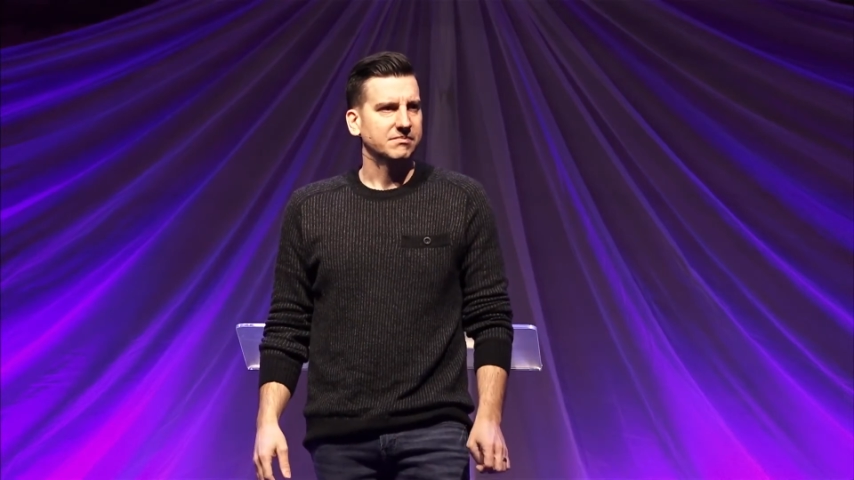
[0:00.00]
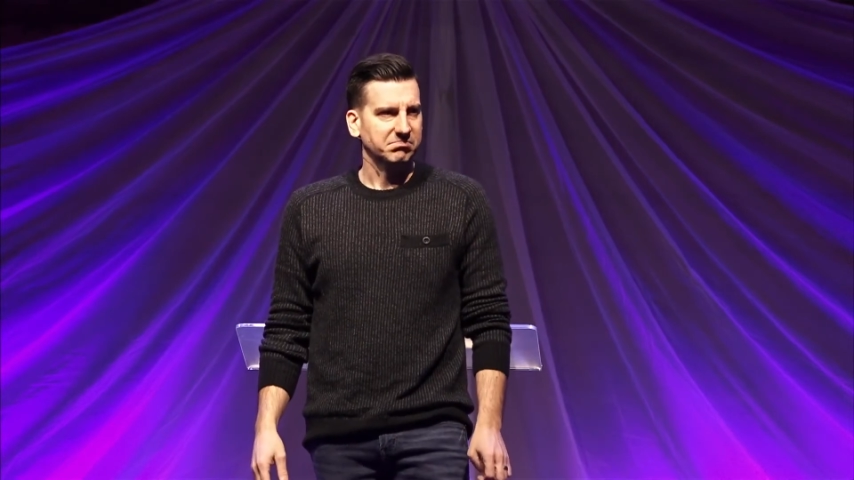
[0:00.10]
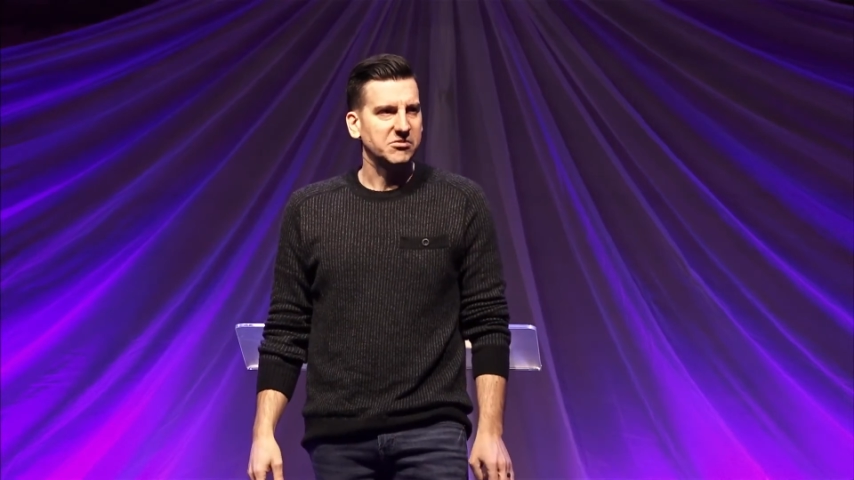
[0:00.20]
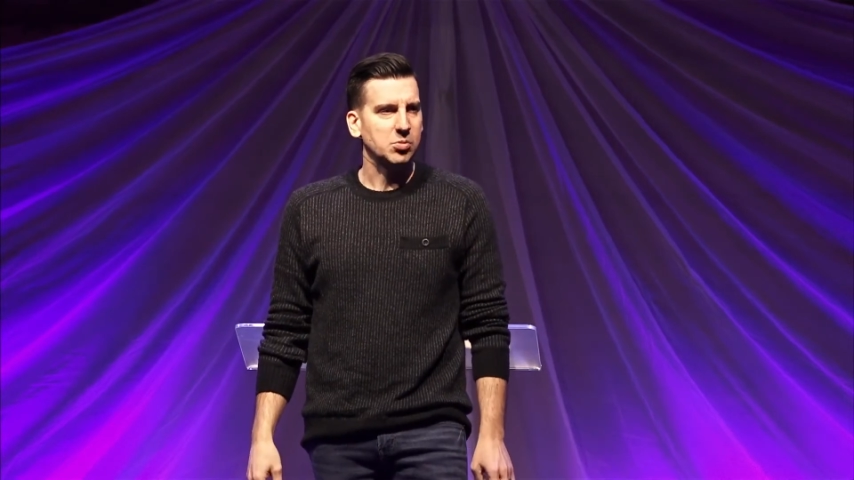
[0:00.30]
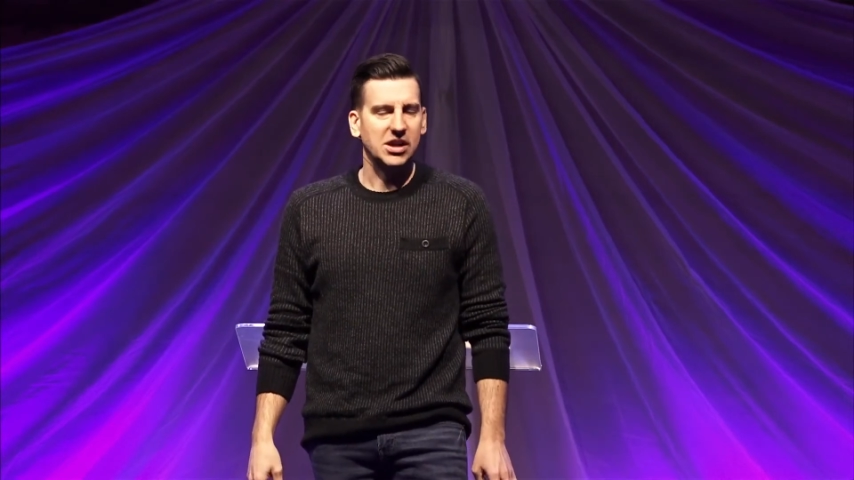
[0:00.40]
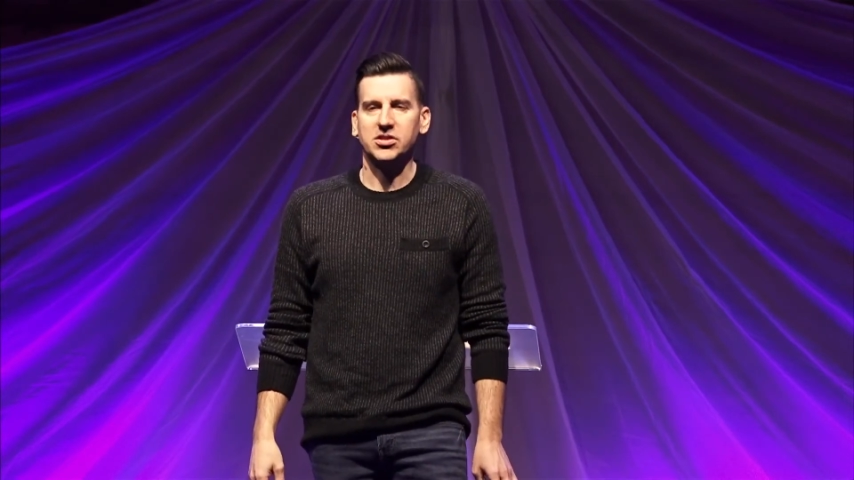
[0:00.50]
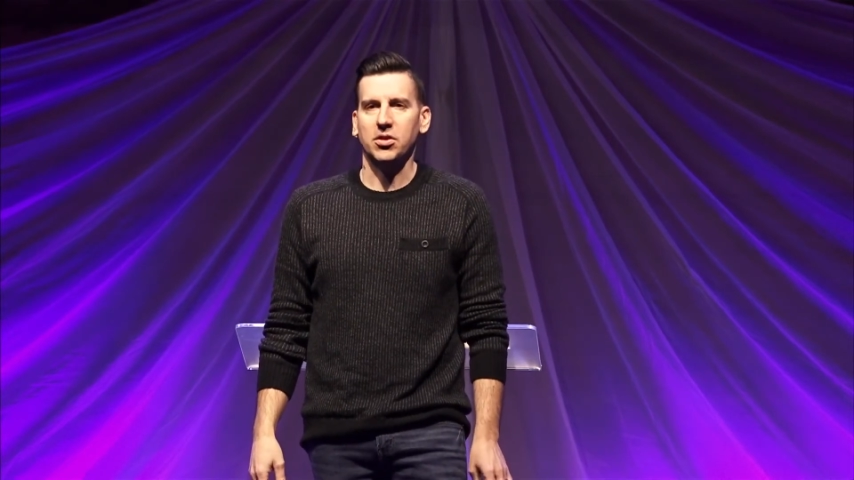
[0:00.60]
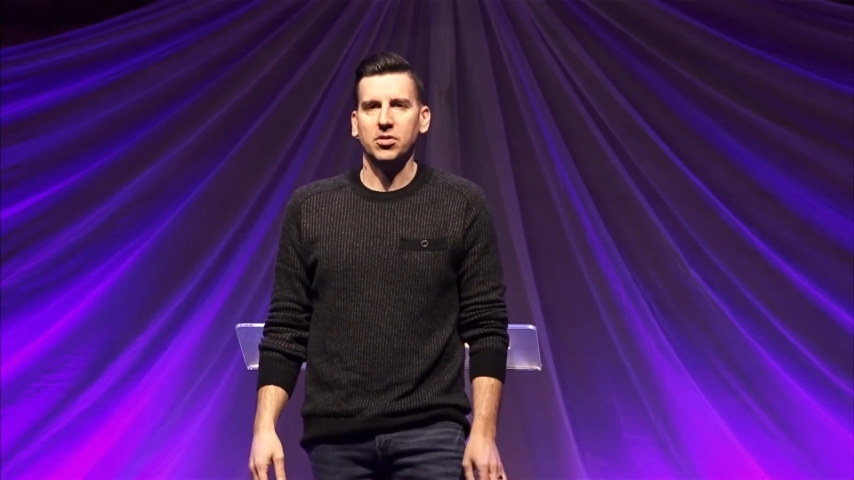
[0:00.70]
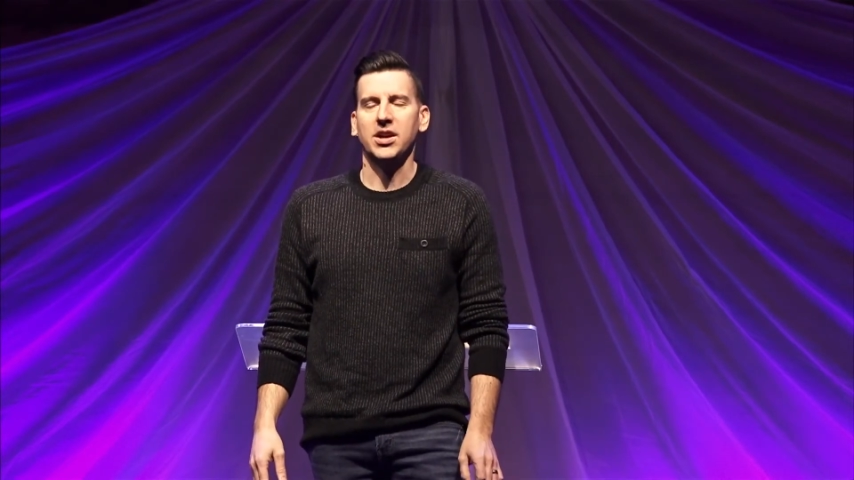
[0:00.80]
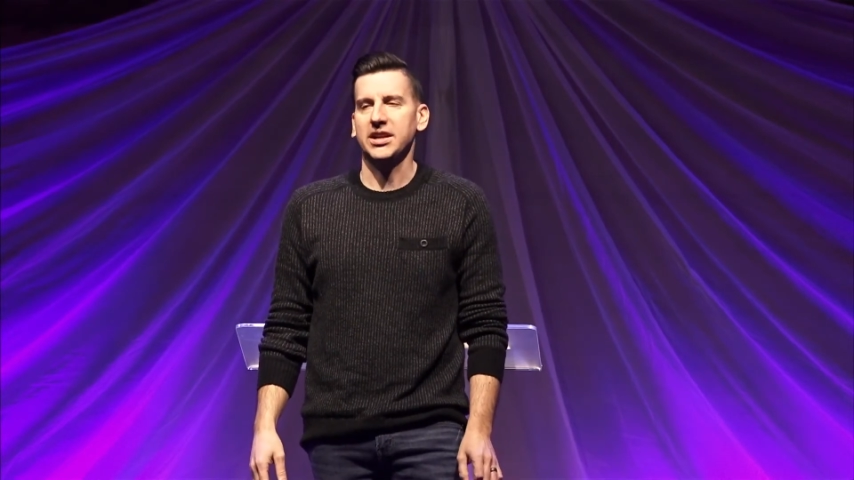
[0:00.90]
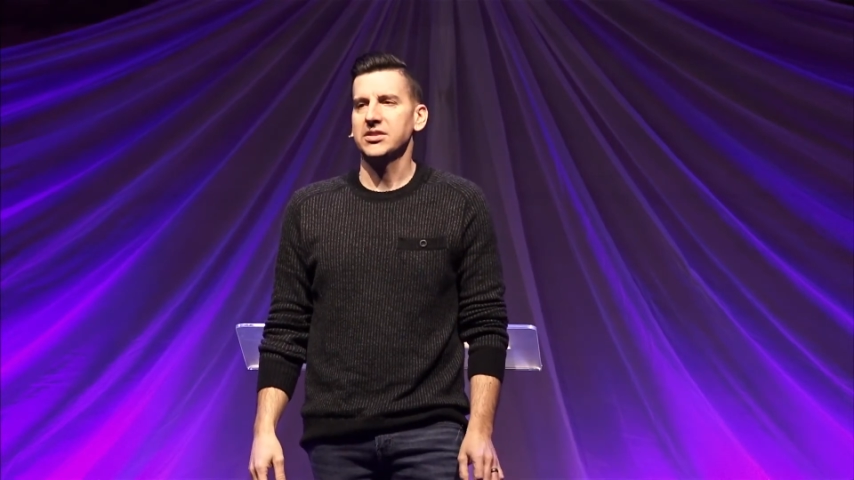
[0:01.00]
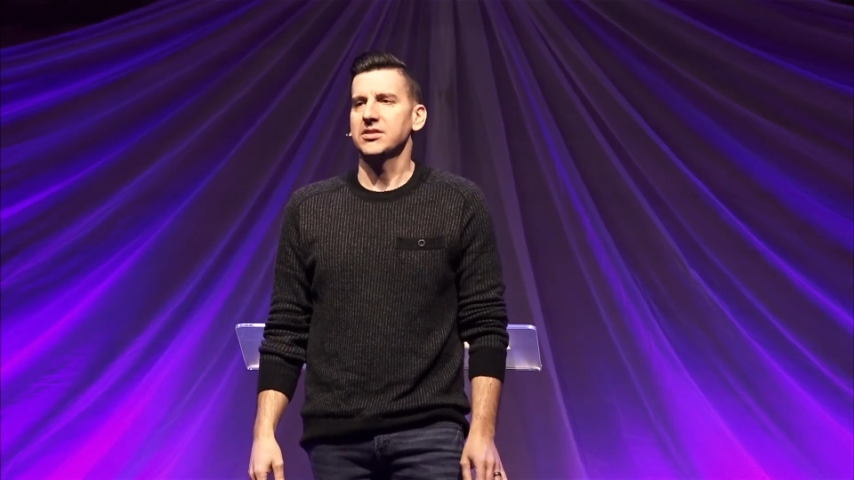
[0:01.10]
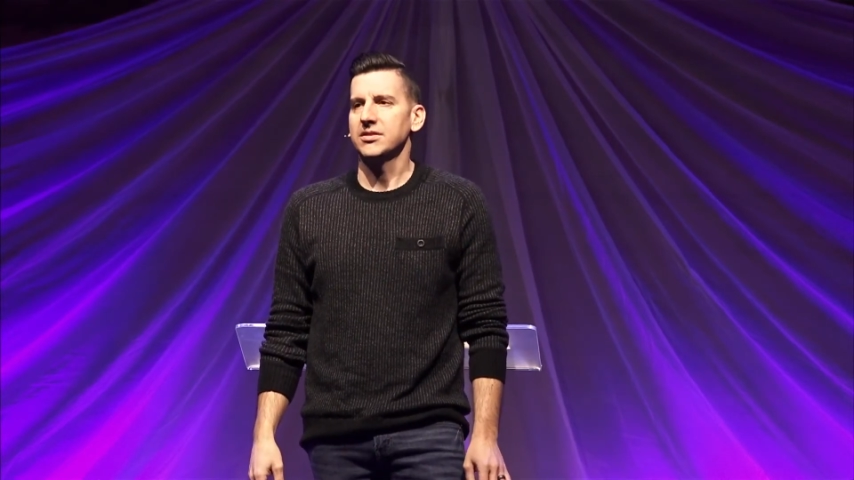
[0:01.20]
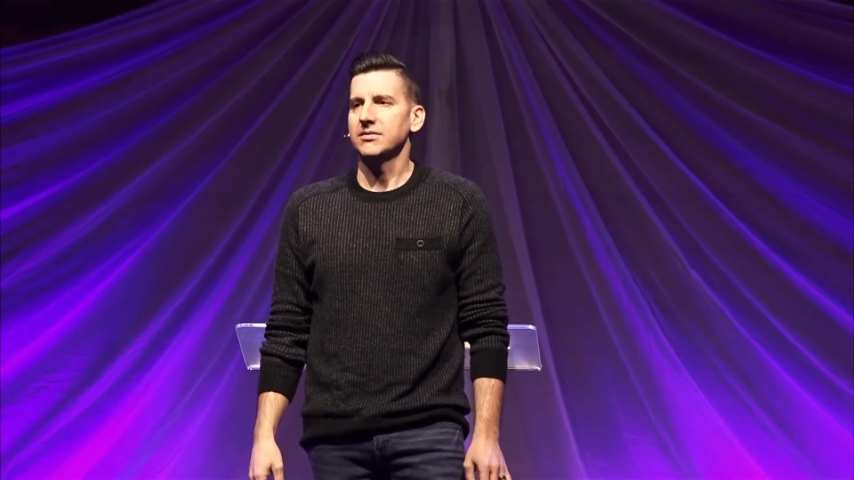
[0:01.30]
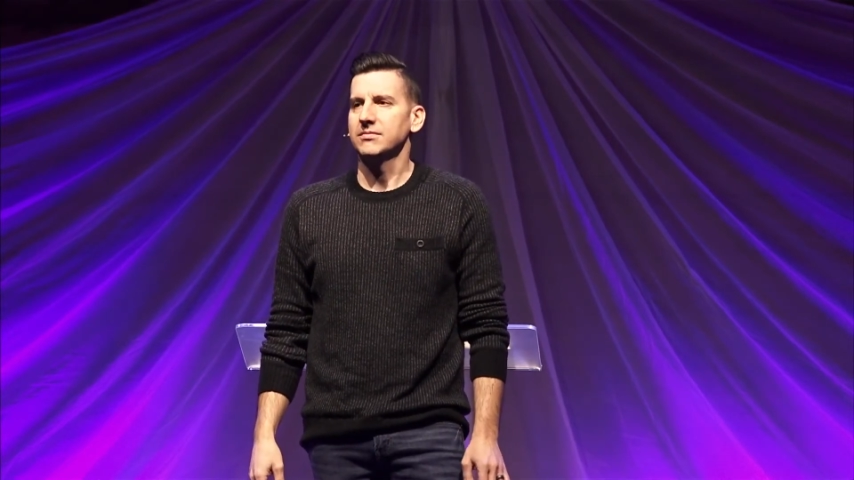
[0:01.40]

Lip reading: That's why it's called grace.